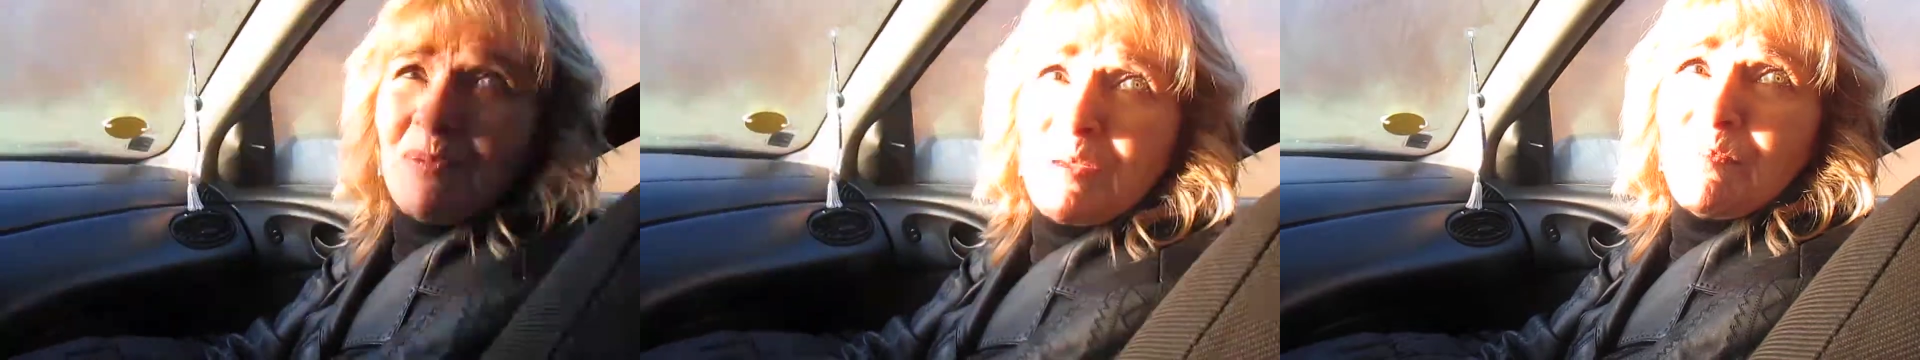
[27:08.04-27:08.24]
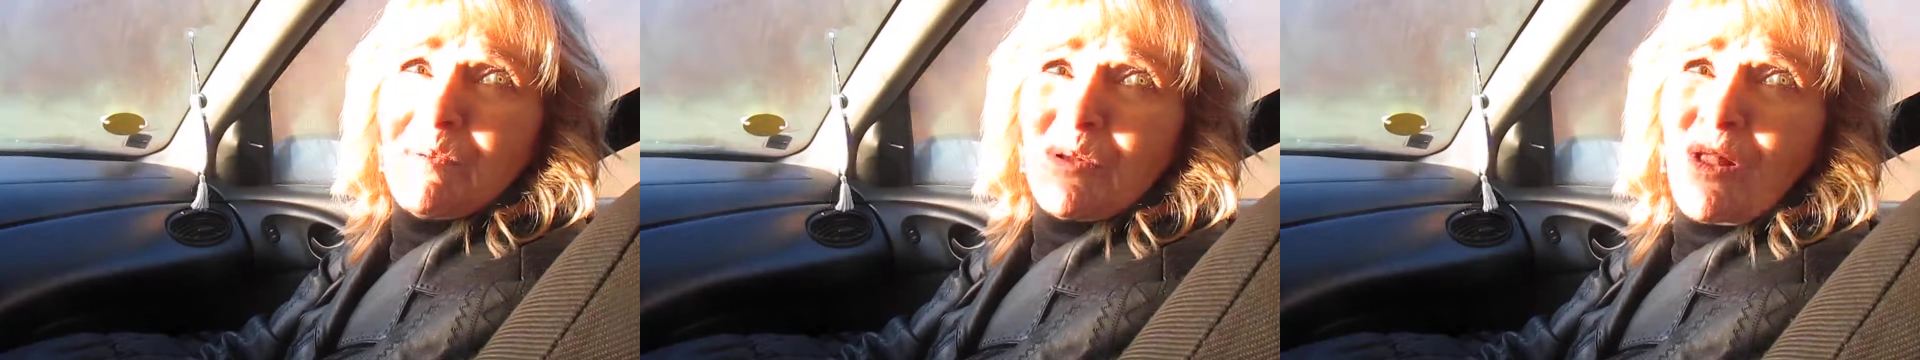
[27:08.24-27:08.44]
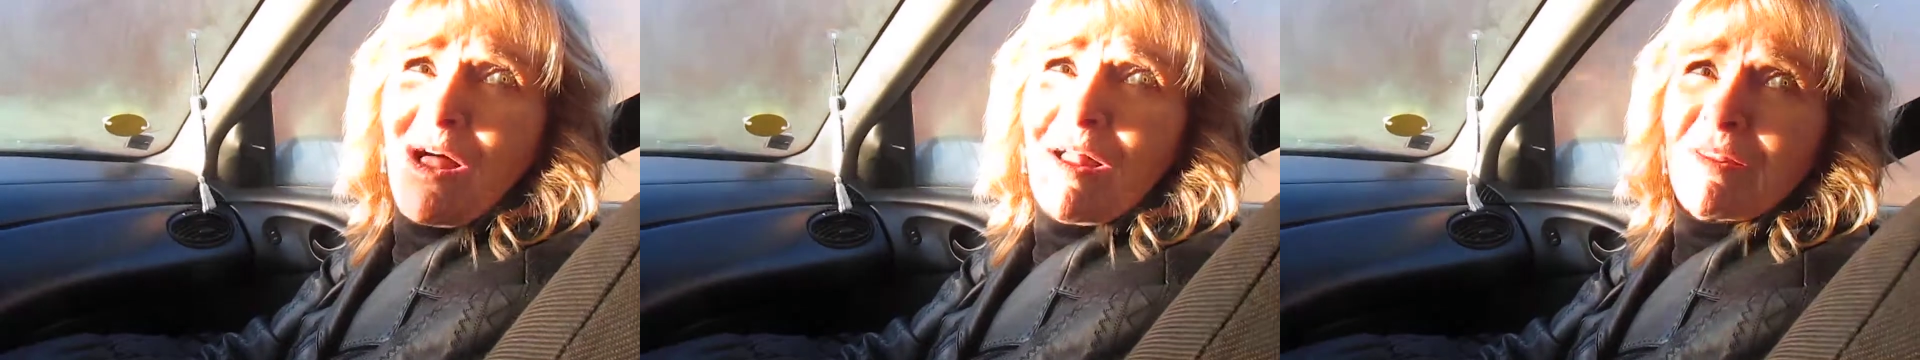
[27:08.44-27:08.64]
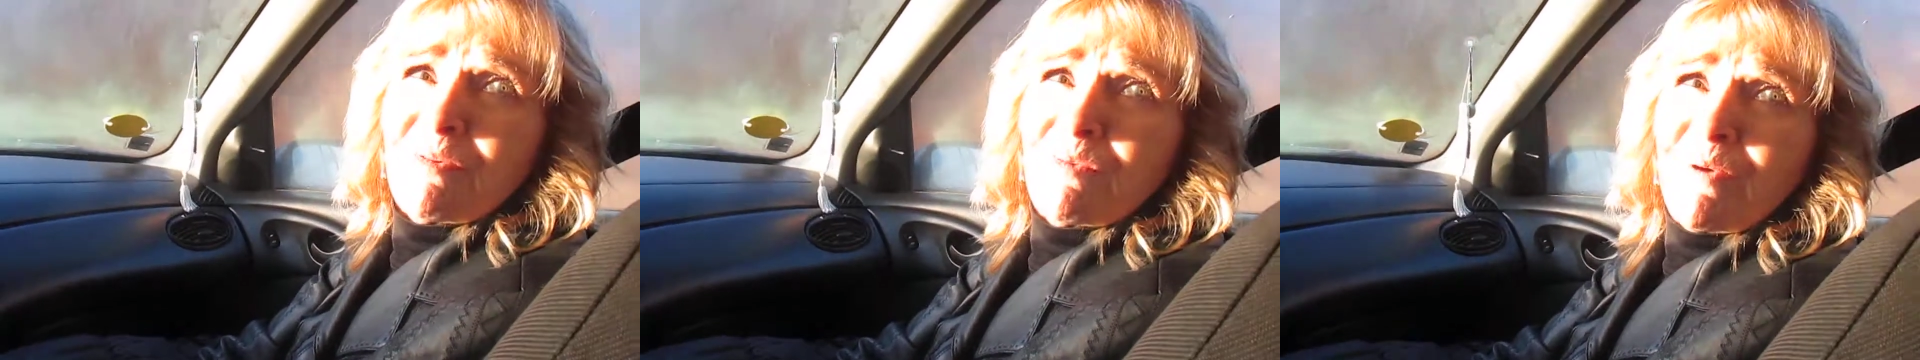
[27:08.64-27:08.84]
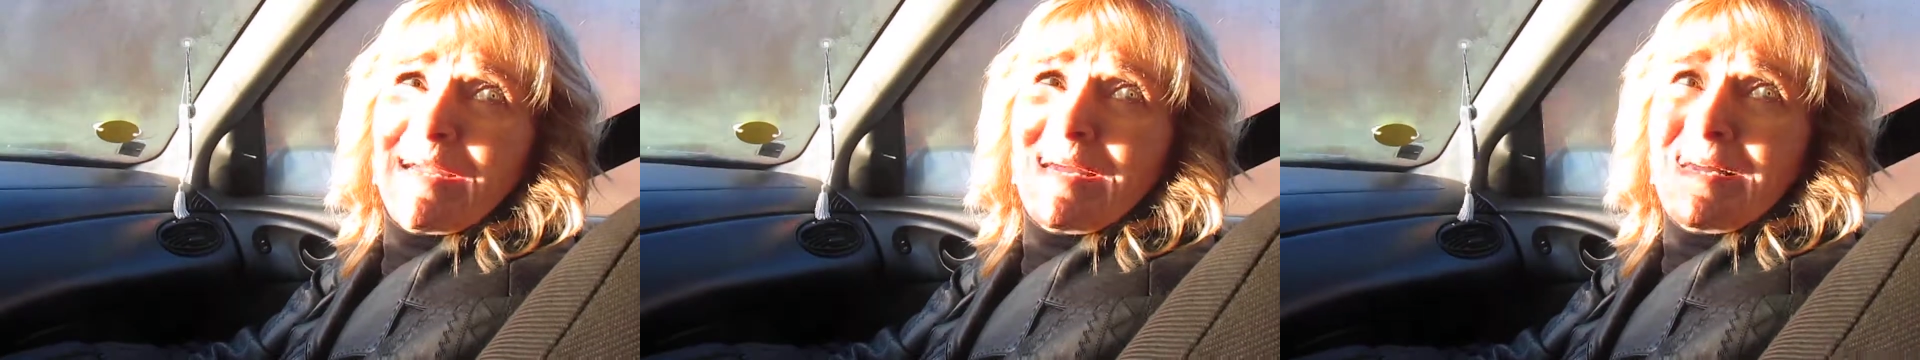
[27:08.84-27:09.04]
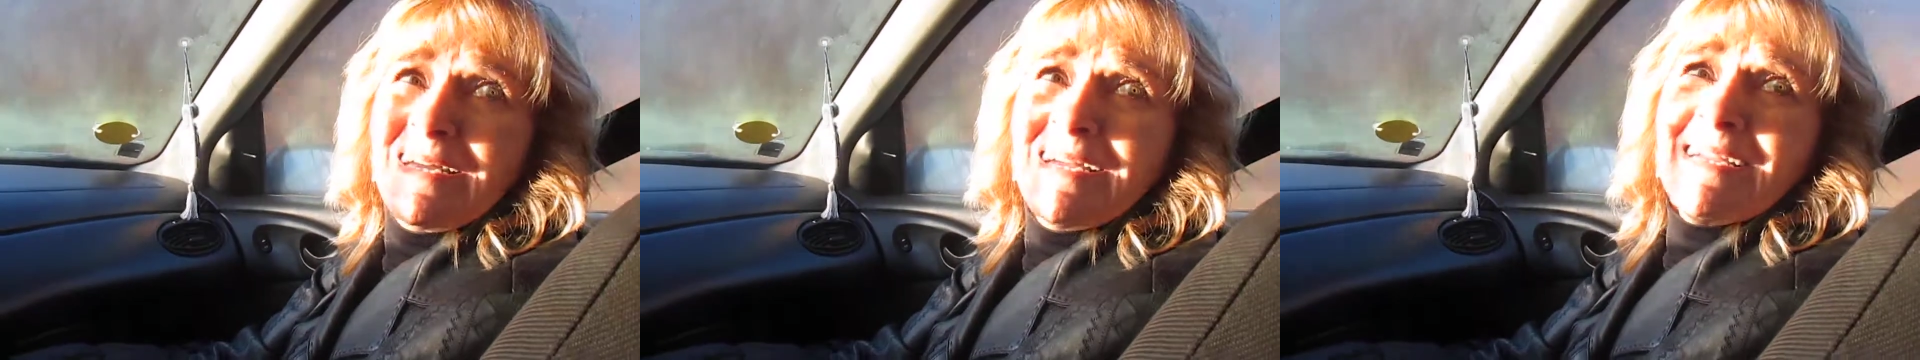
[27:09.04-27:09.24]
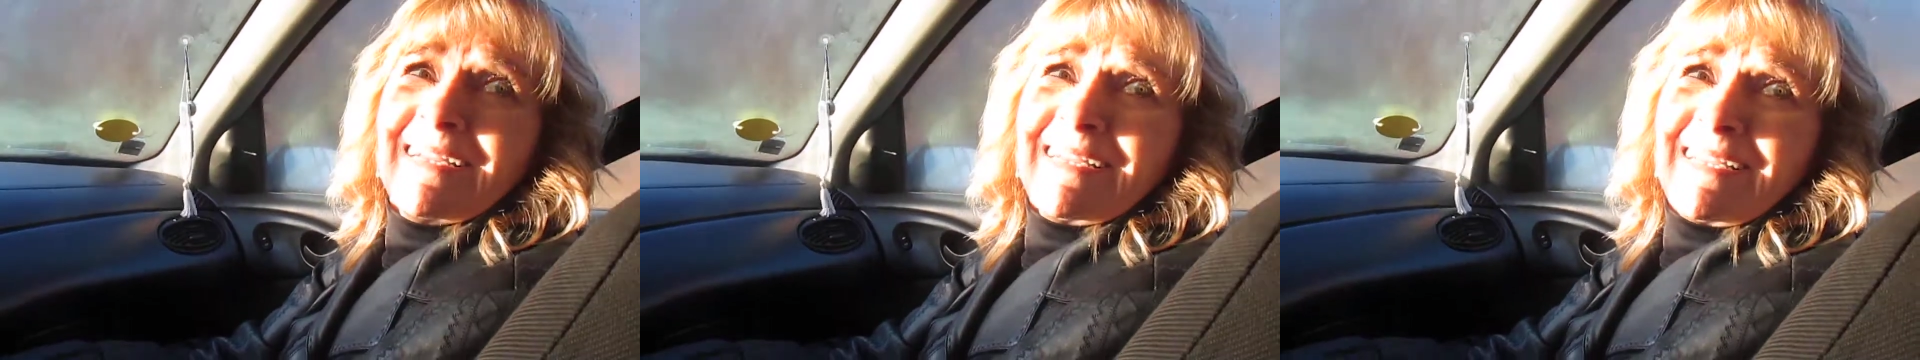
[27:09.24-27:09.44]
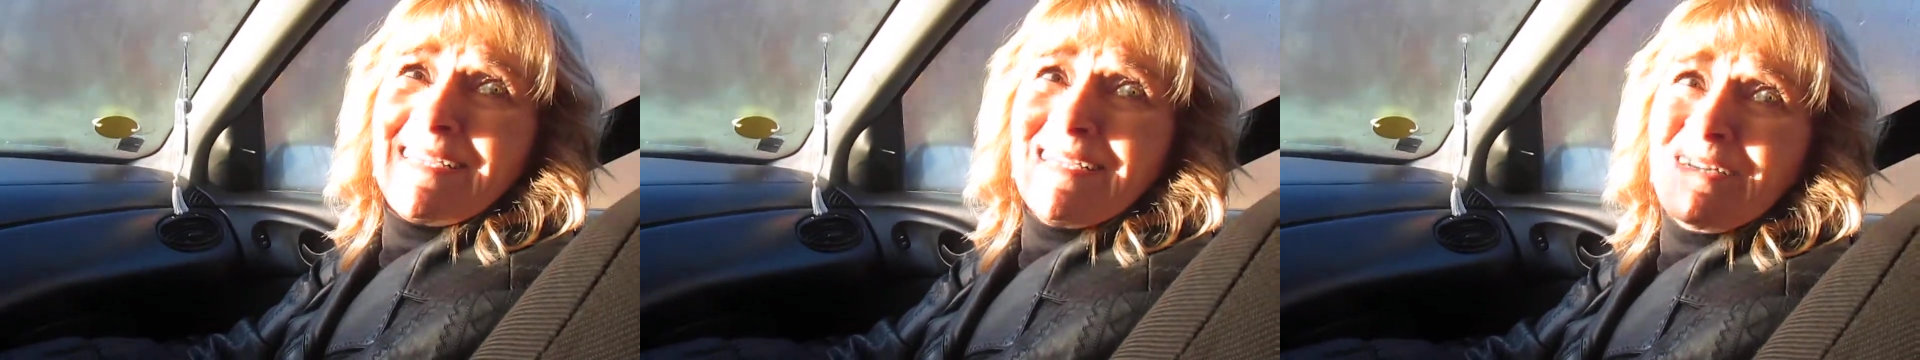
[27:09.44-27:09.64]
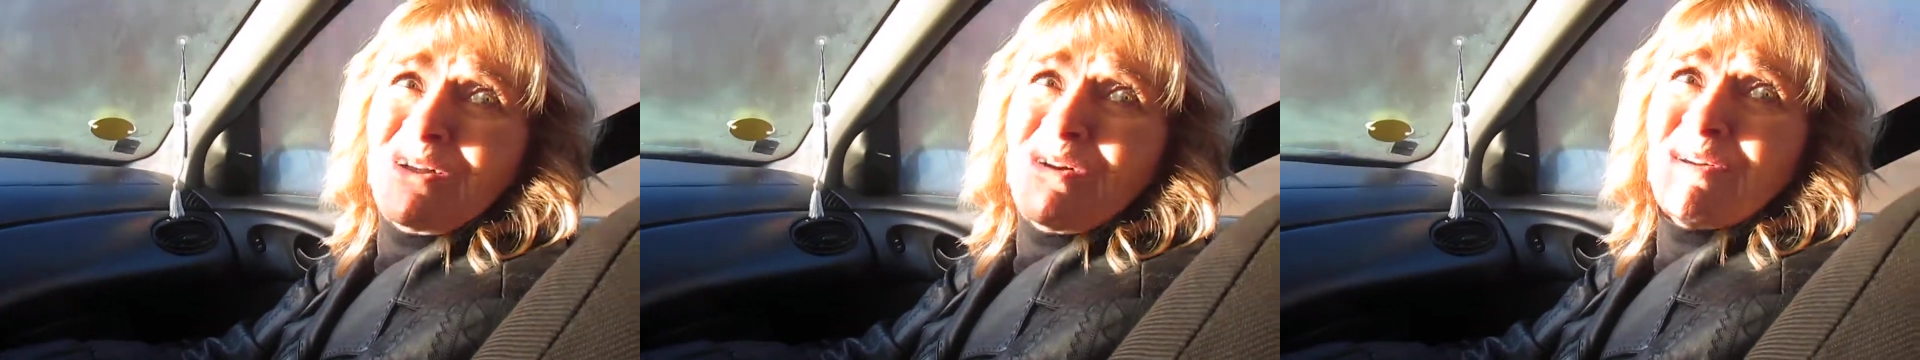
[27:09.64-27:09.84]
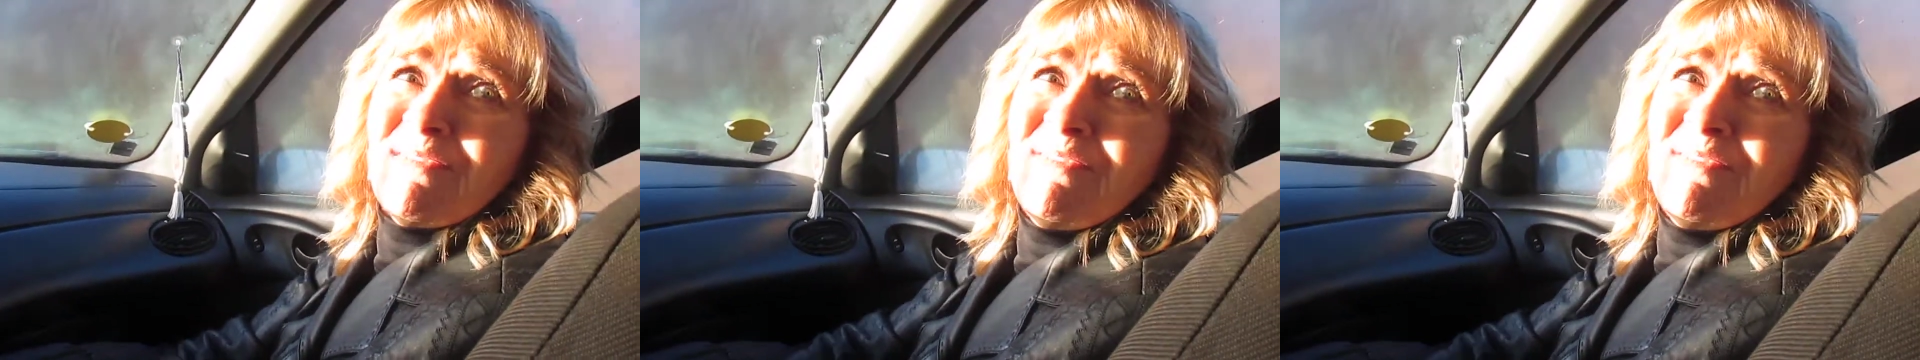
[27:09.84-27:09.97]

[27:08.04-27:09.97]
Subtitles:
people all the way. You know,